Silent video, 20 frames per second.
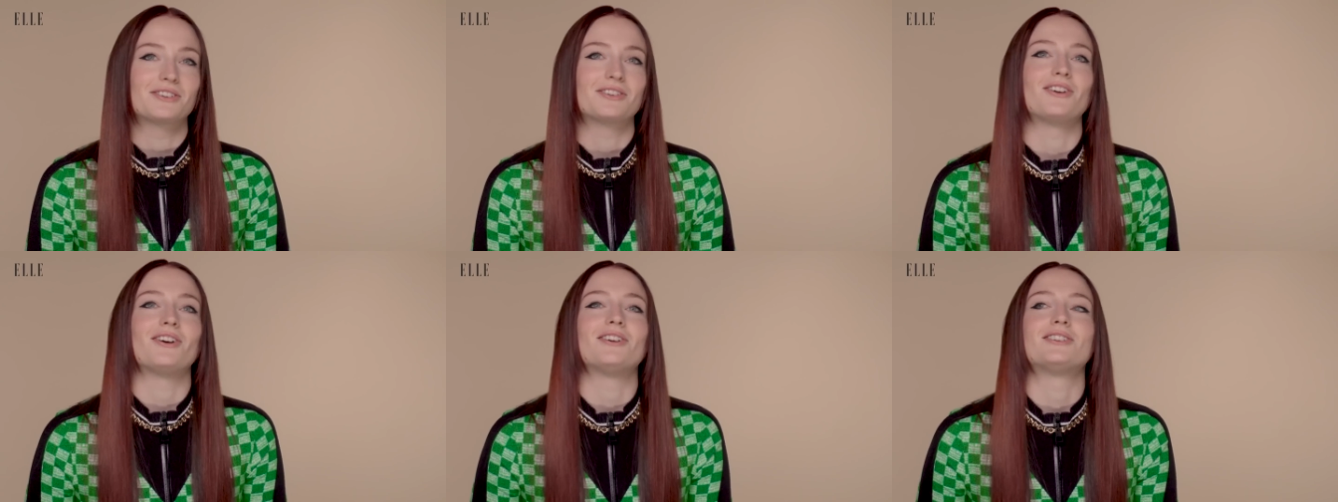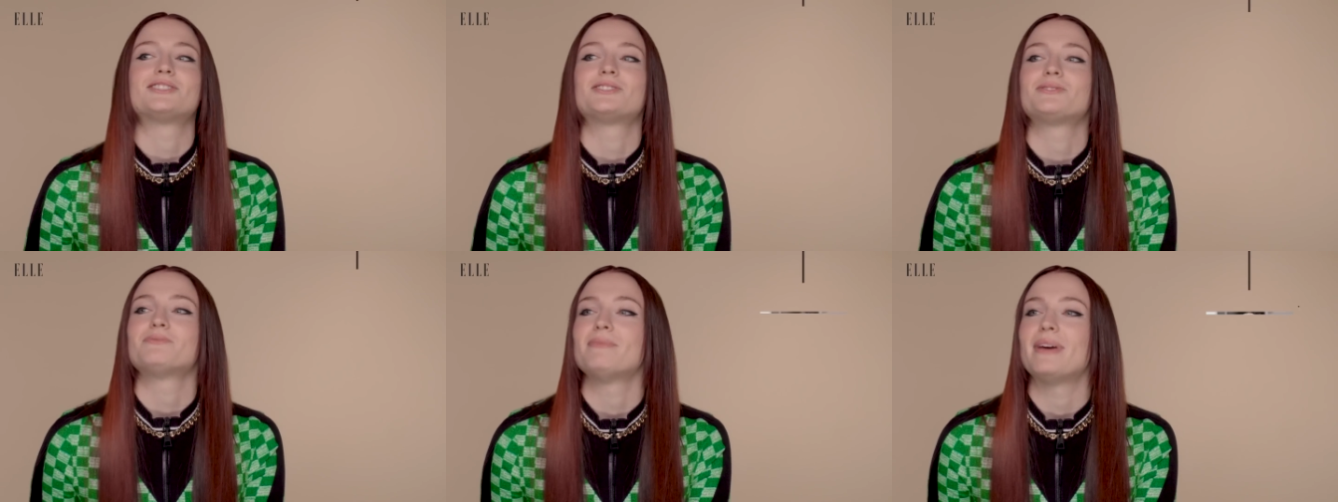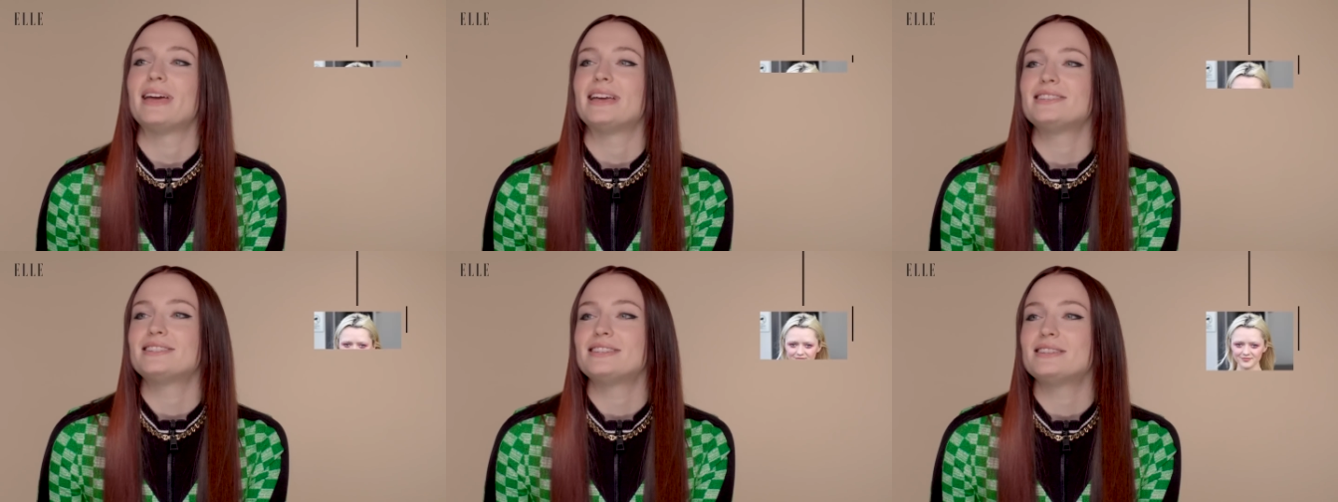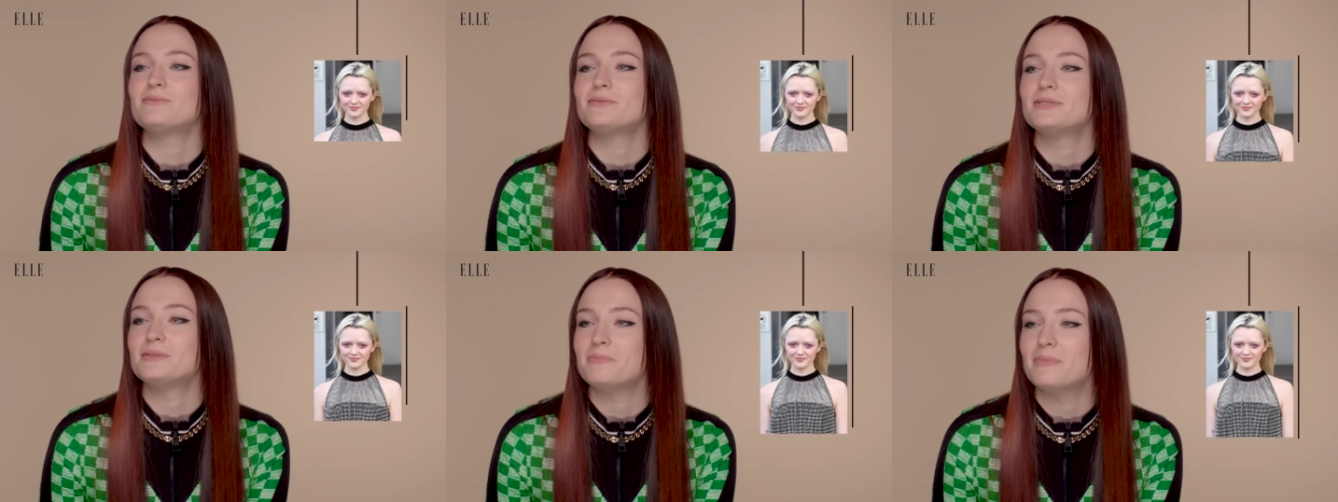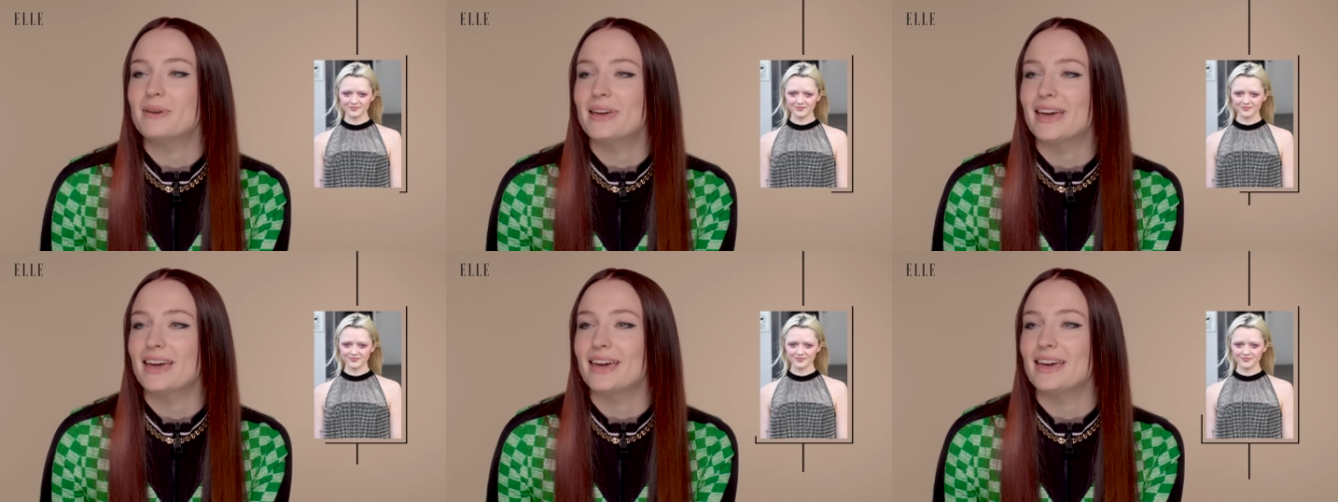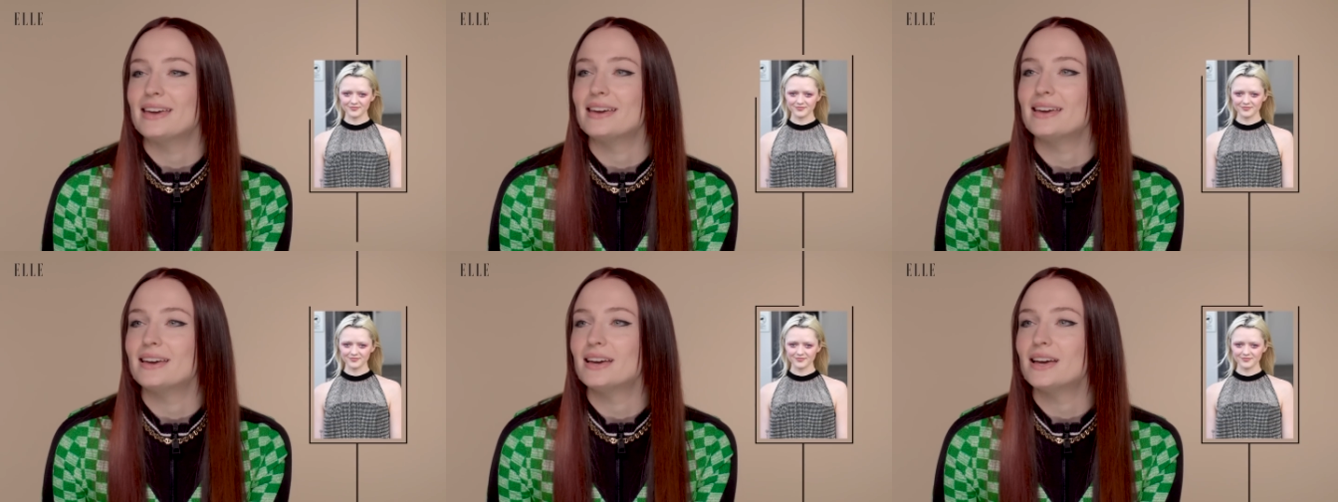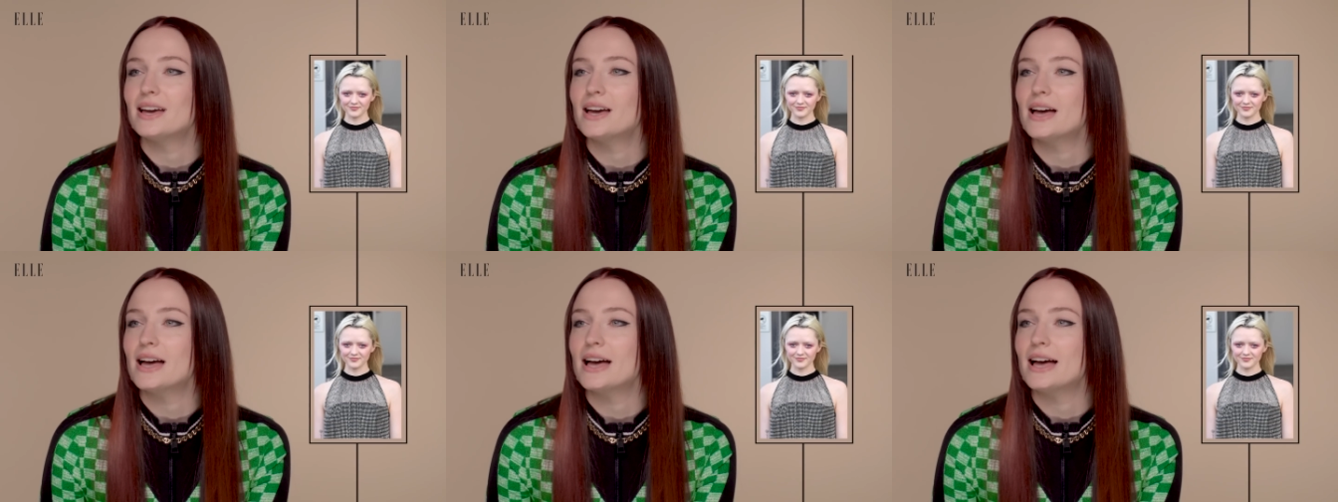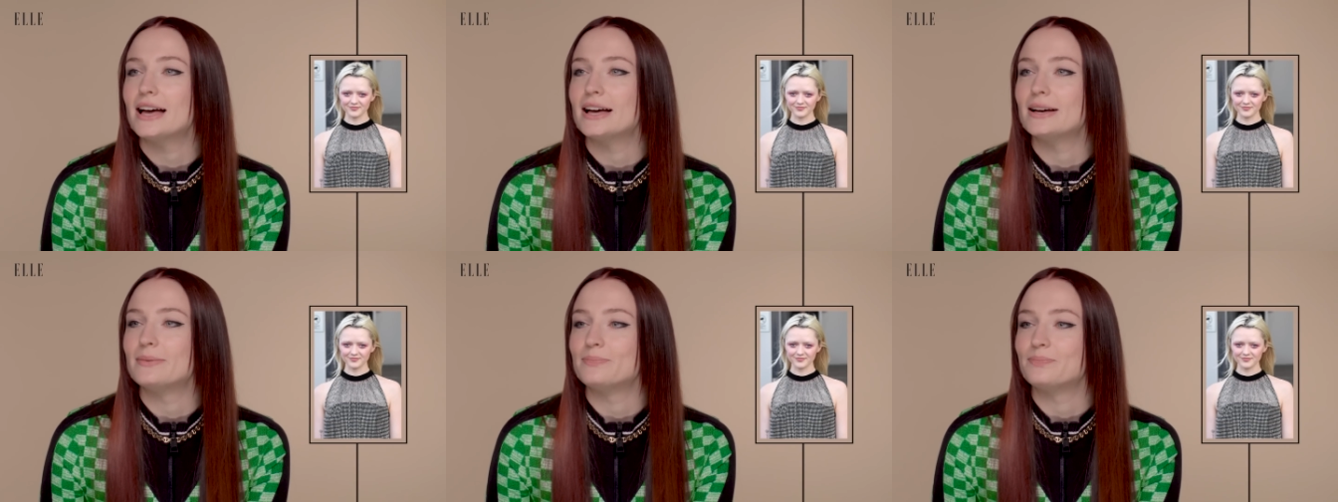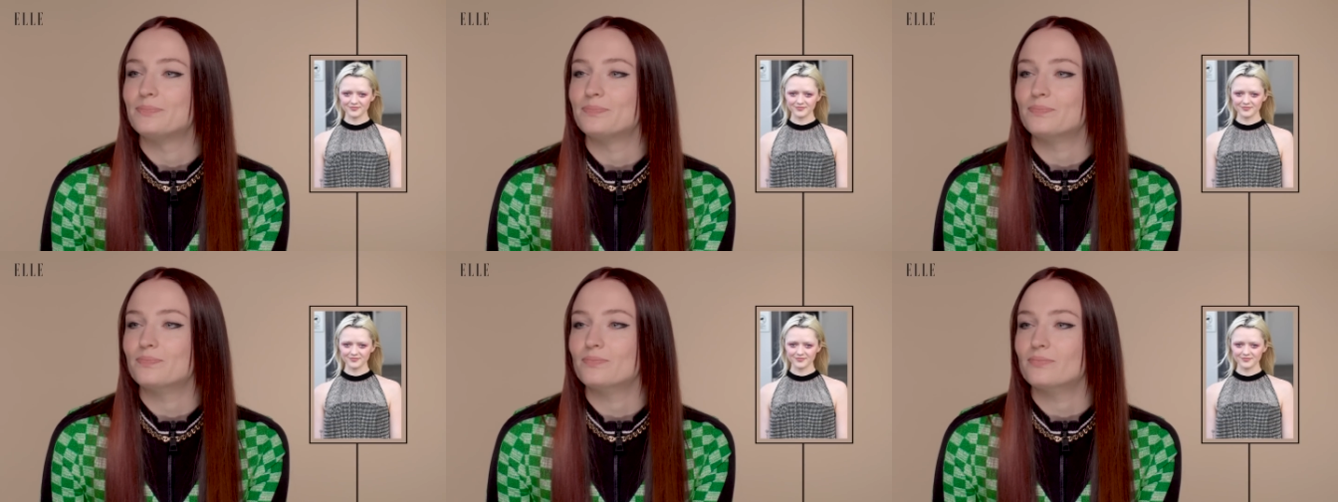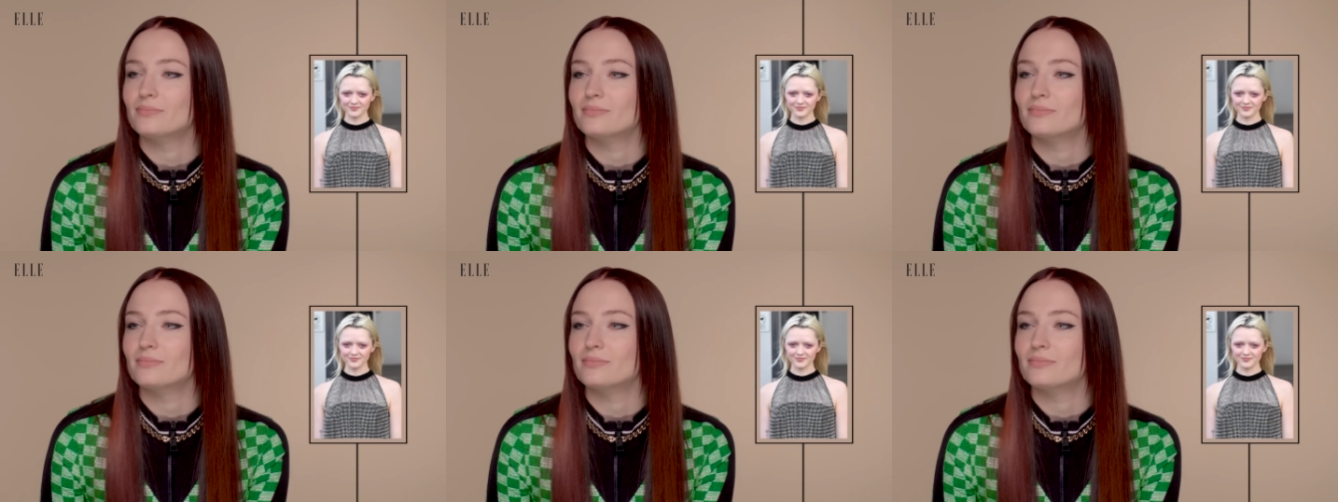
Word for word: Gosh, Maisie would be um,